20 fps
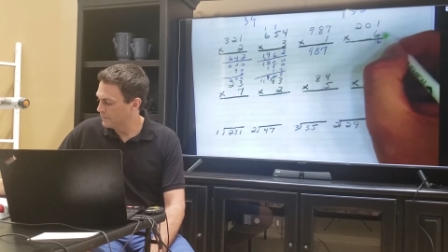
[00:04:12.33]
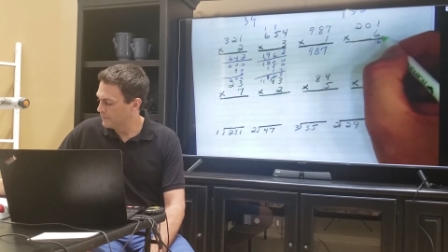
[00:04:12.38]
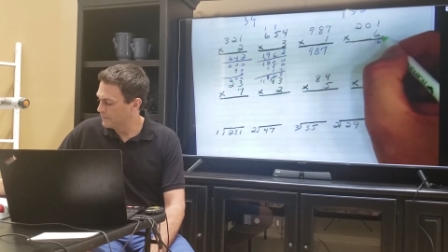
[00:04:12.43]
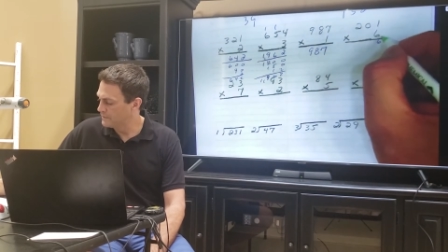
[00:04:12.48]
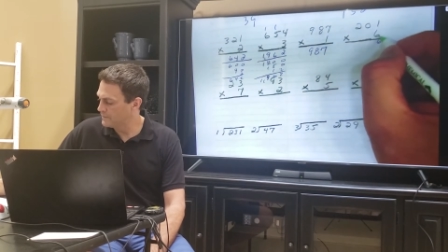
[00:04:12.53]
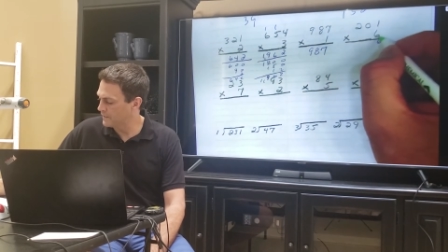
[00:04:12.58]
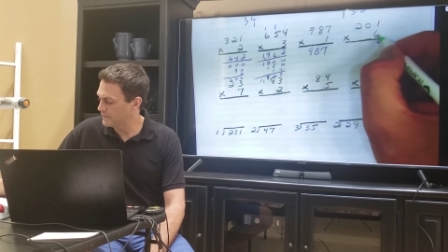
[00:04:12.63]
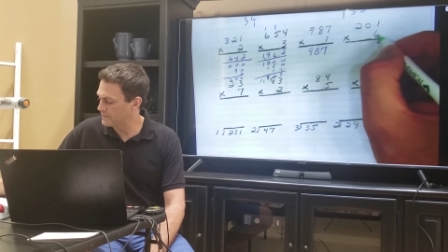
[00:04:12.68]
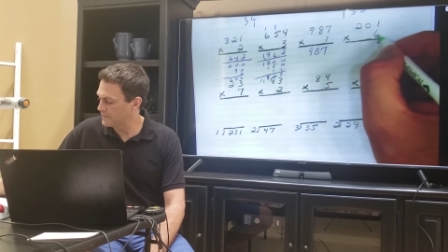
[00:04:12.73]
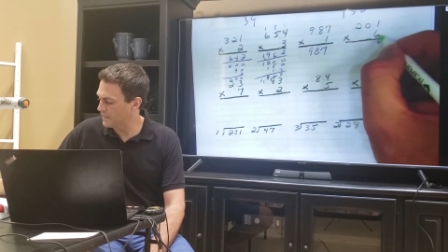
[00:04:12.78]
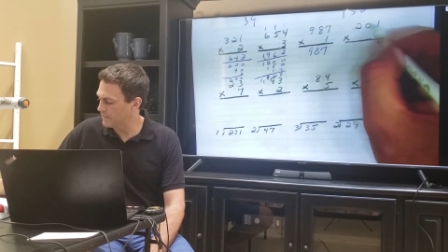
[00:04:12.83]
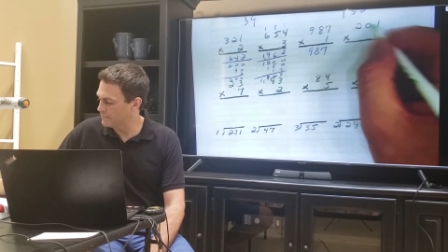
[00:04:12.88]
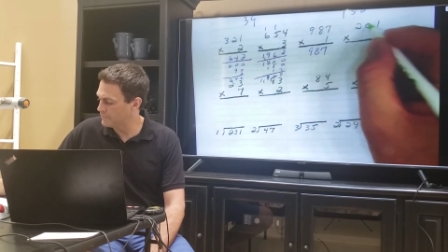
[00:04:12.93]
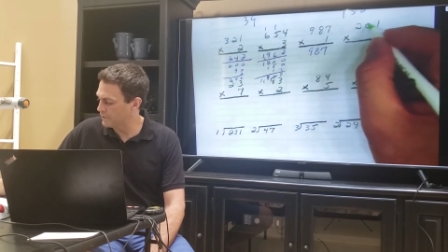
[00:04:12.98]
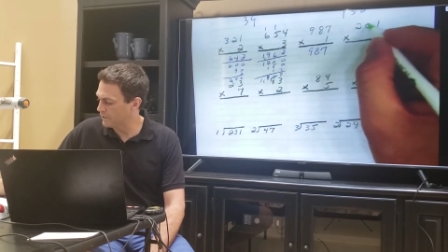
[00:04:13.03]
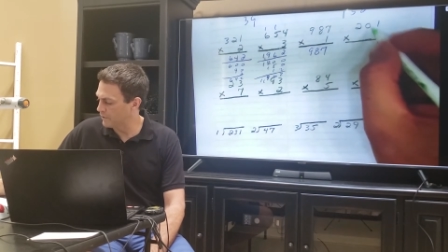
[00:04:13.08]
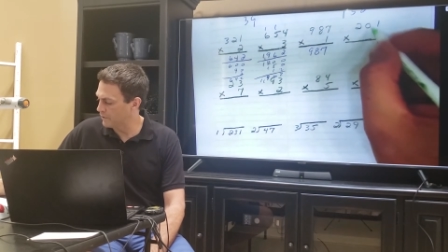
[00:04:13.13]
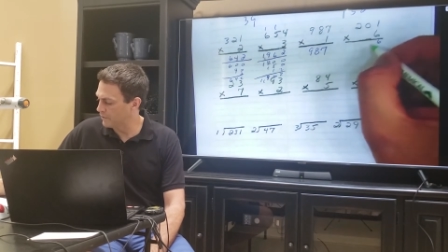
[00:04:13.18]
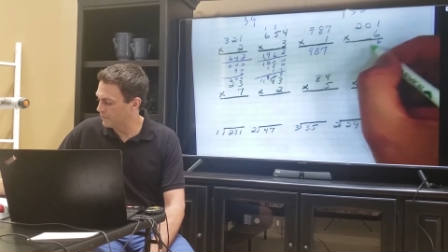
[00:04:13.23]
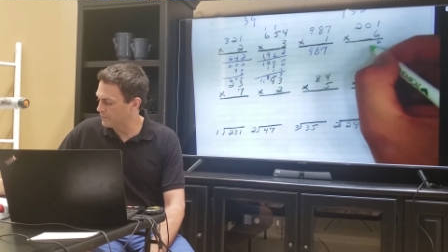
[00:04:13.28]
6 times
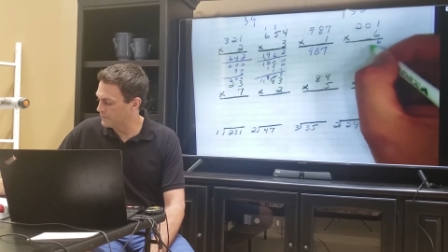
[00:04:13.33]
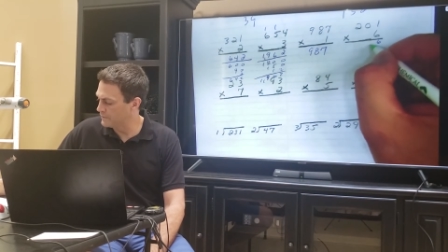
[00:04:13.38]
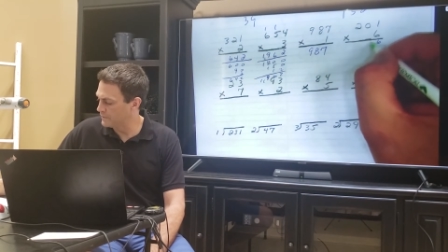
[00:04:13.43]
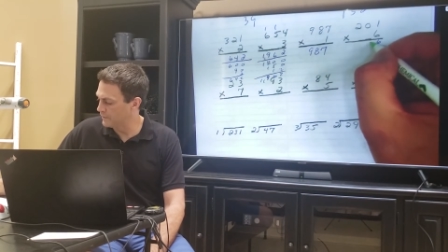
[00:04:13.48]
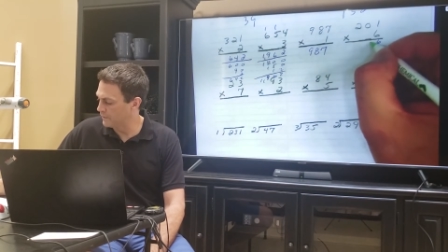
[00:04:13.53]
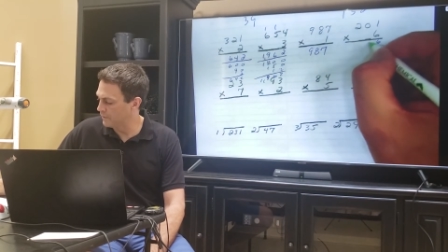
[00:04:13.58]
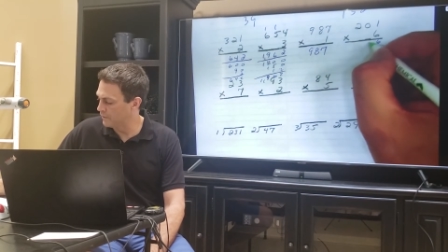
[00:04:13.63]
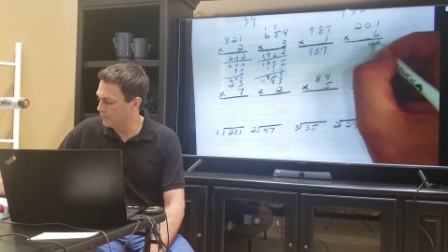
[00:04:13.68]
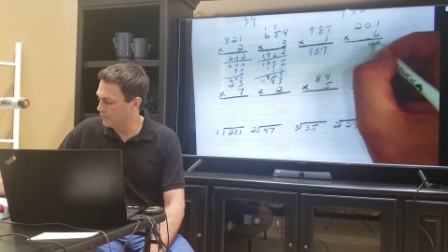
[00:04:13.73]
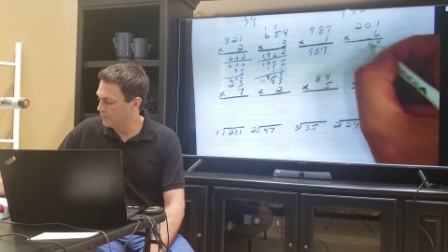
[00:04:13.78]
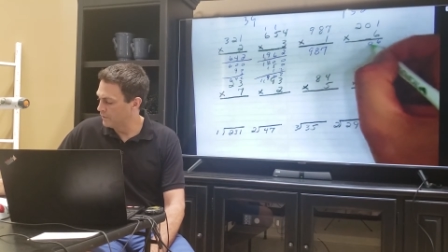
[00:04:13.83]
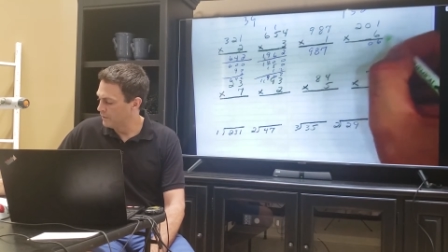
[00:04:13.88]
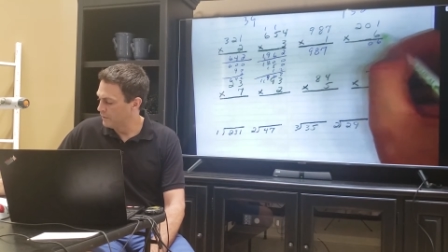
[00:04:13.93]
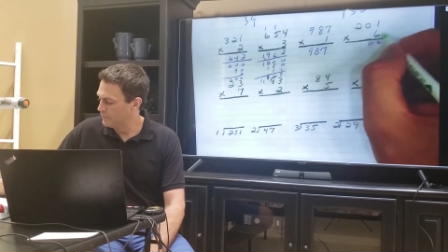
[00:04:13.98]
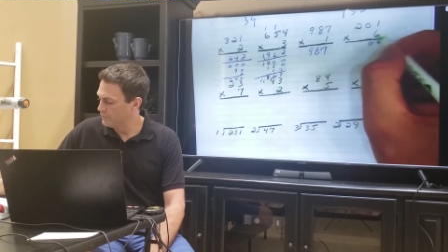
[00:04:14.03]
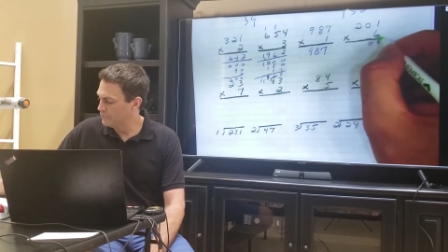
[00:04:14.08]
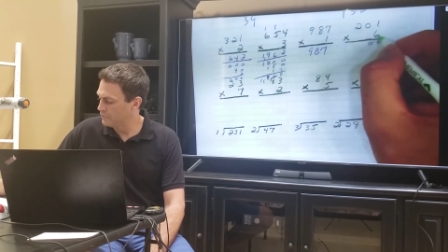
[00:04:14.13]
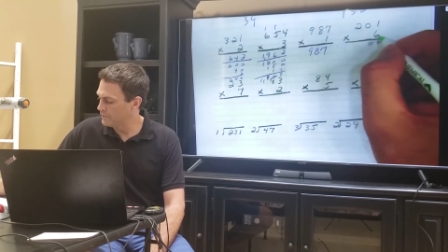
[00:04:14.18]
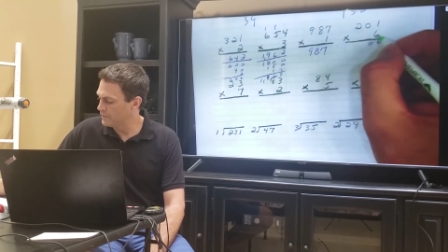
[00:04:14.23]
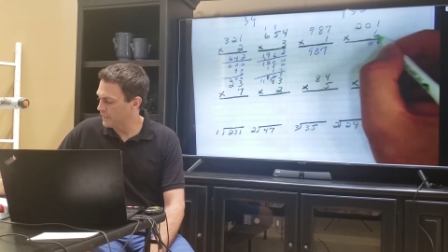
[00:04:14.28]
0 is 0.
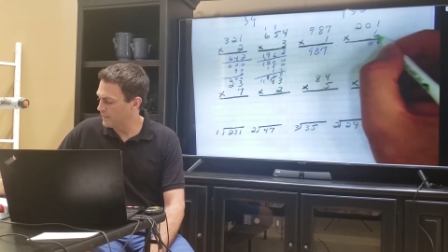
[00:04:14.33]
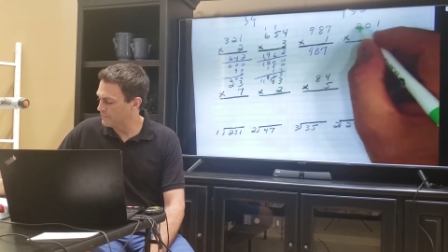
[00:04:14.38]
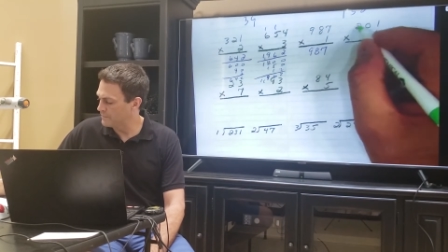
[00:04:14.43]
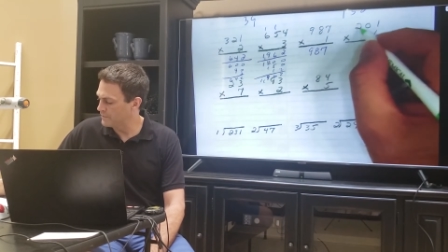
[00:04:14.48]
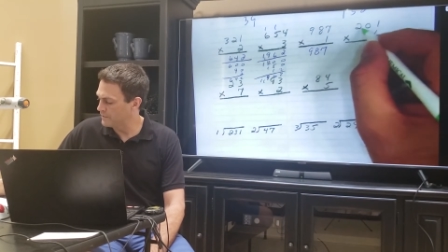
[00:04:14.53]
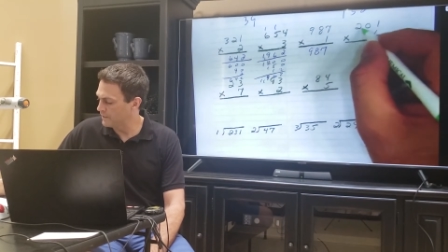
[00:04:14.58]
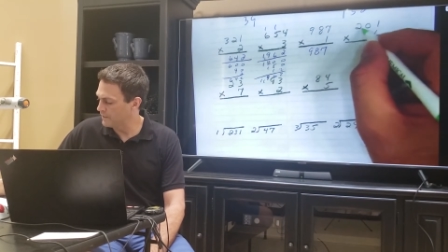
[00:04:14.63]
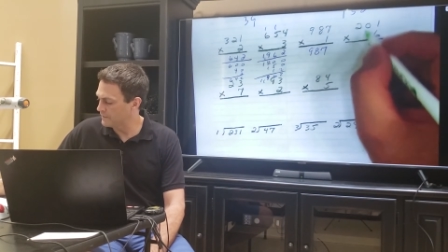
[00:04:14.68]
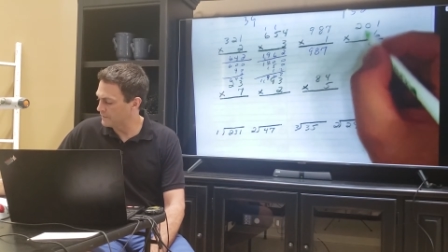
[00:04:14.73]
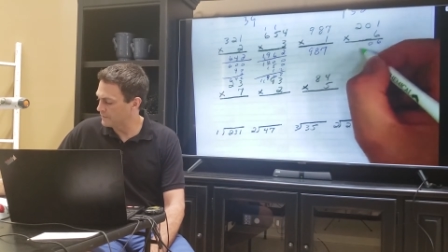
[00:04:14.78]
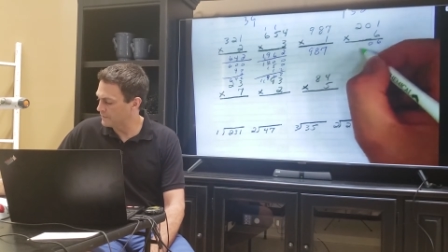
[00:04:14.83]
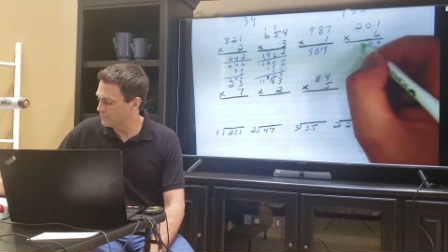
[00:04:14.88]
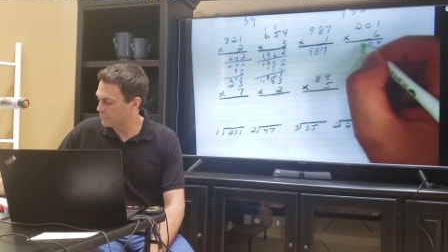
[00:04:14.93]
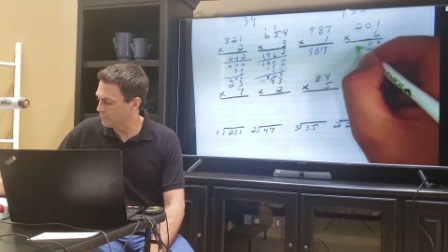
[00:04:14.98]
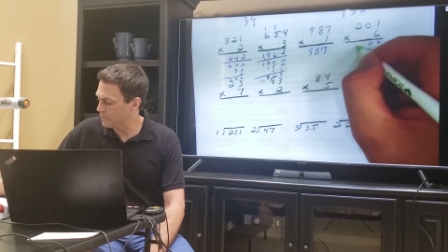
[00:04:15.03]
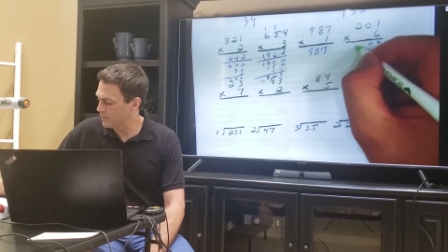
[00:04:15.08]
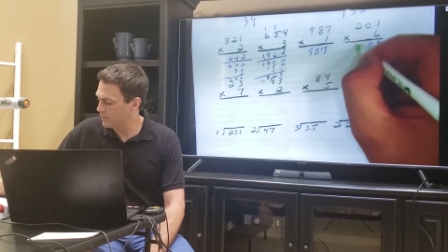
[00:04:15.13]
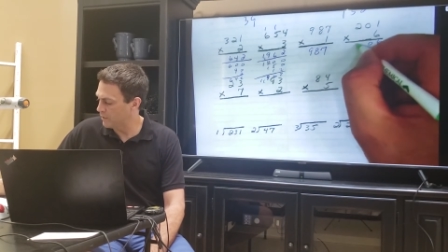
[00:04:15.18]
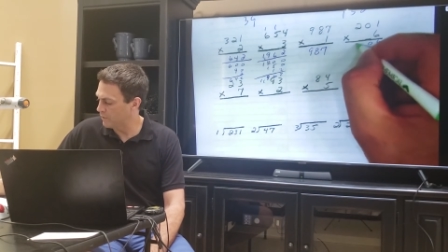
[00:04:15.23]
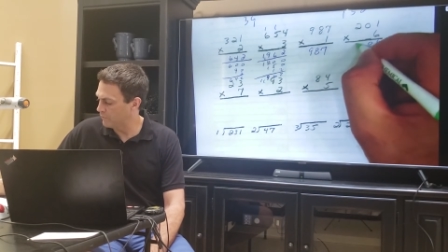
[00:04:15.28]
2 times 6 is
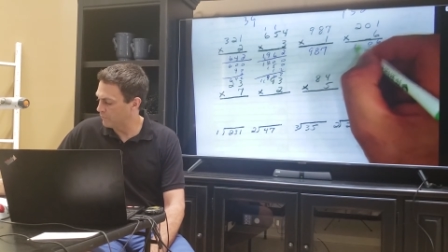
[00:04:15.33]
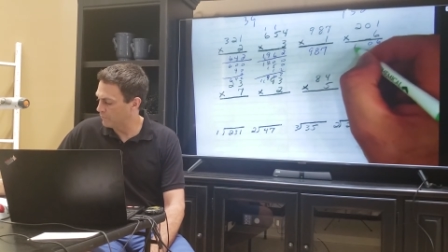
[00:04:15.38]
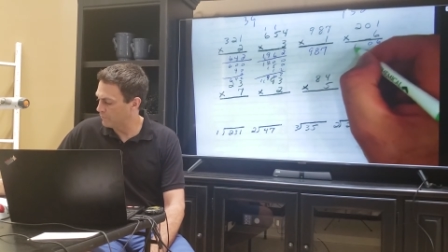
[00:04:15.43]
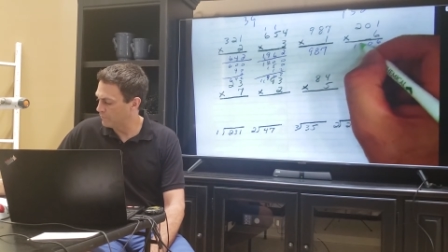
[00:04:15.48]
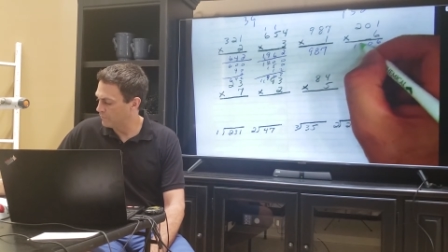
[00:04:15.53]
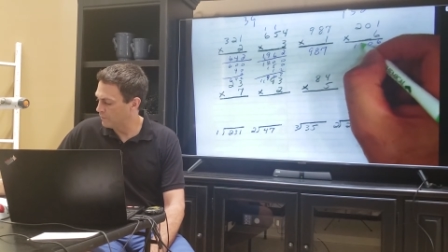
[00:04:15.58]
12.